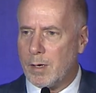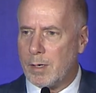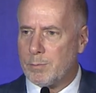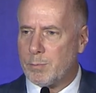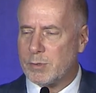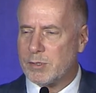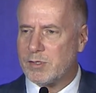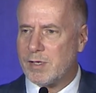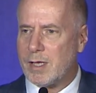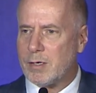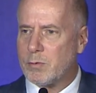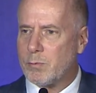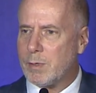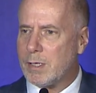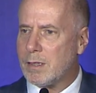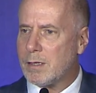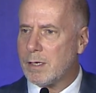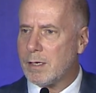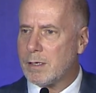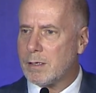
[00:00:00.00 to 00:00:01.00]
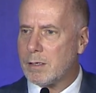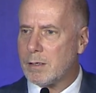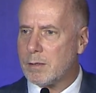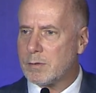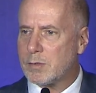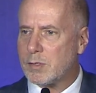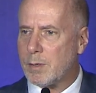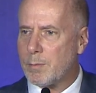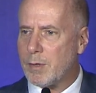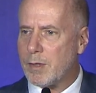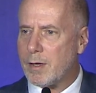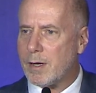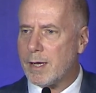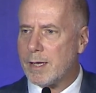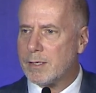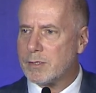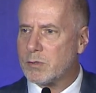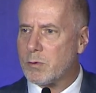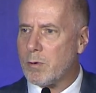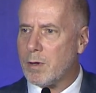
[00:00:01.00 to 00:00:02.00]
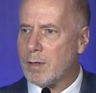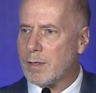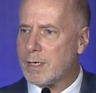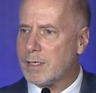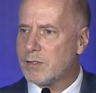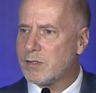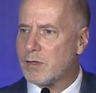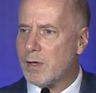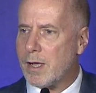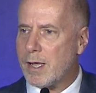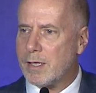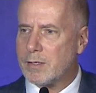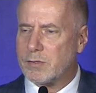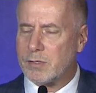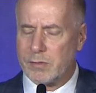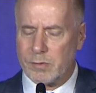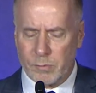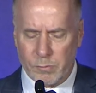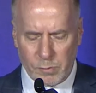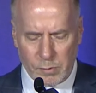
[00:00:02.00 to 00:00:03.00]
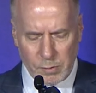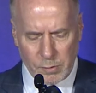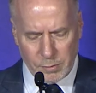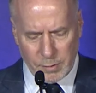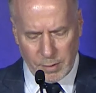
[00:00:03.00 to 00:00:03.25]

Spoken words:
present, we think, some of the highest quality science in the world,